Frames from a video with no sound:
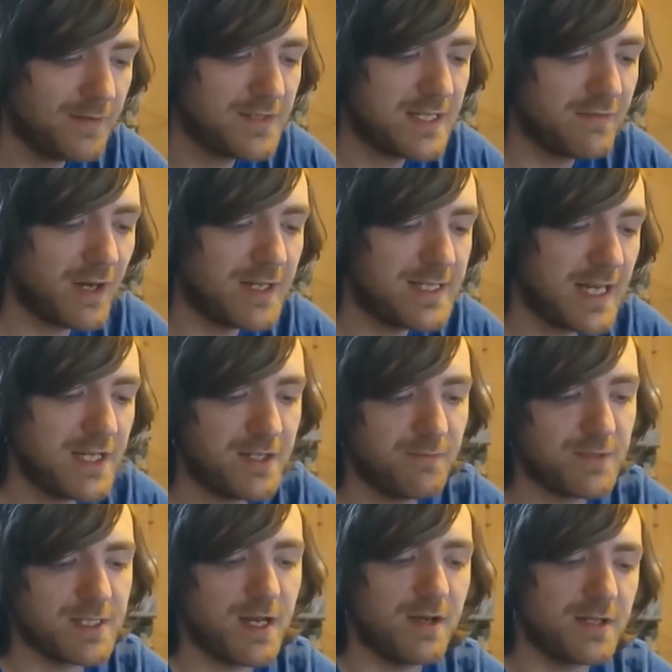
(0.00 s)
If civilization
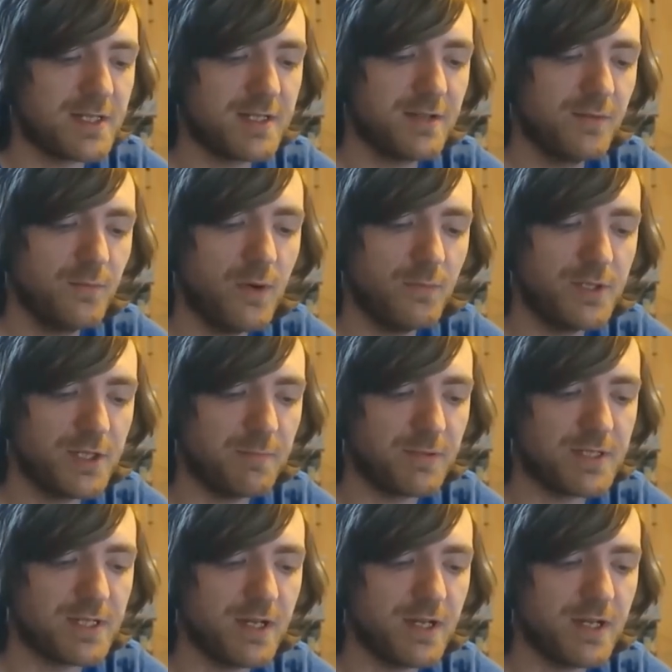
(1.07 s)
was lost, what would you